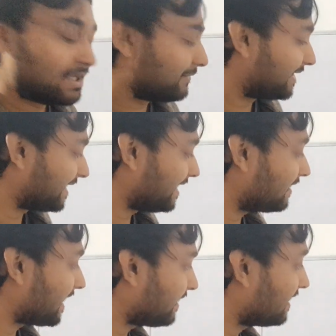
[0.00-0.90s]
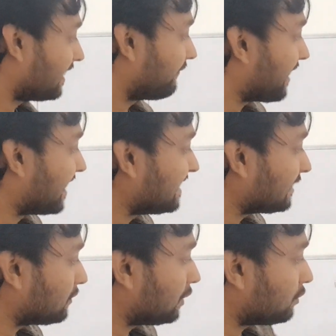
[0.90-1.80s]
You are getting right? If n is
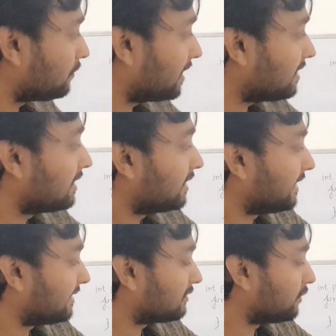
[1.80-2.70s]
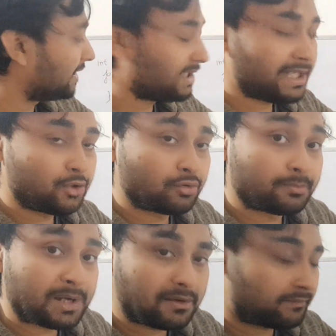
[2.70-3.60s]
equal to 1, it is going till 2 to the
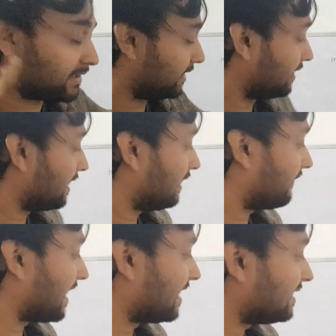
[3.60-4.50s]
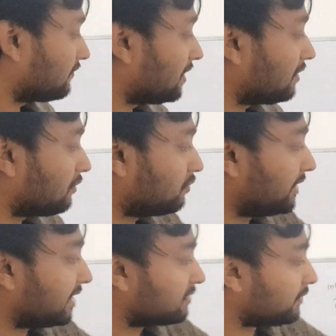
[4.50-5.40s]
power 1. If n is equal to 2,
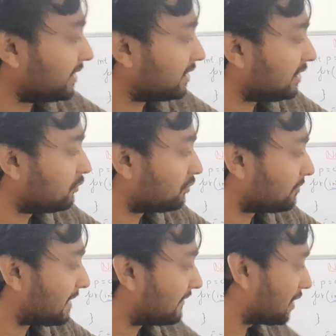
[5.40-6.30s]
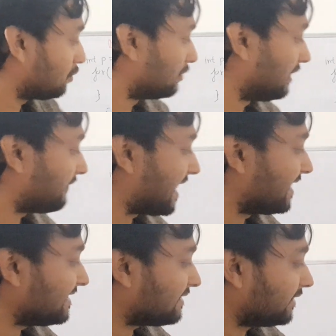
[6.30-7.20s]
it is going till 2 to the power 2. If
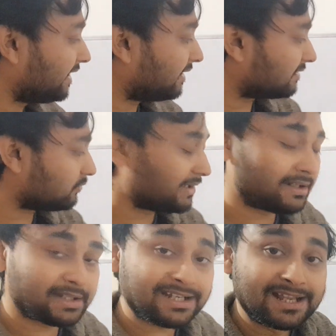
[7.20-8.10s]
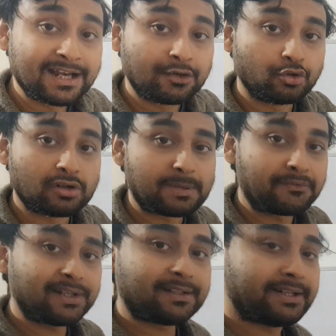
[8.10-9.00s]
n is 3, it is going till 2 to the
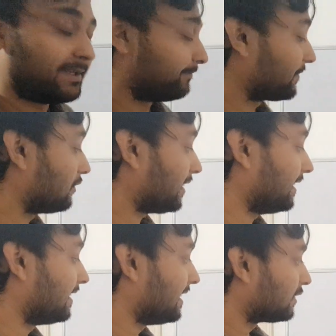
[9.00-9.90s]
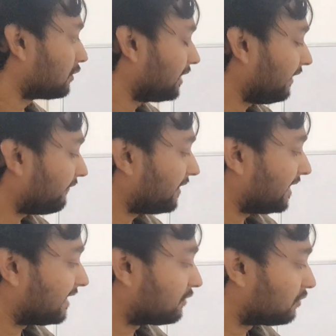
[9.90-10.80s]
power 3. Okay, so if
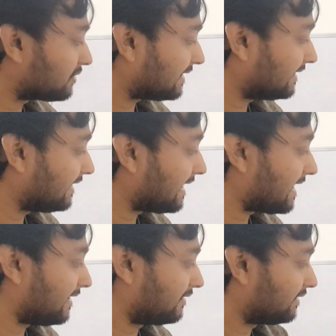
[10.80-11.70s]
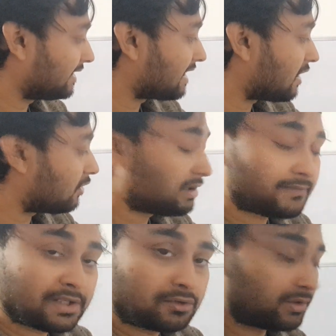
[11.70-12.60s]
it goes till n, then how it
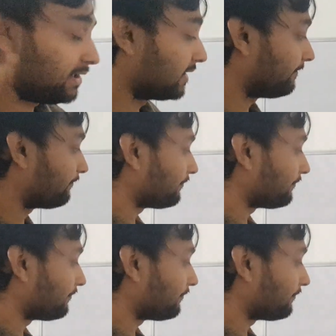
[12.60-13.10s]
will go here?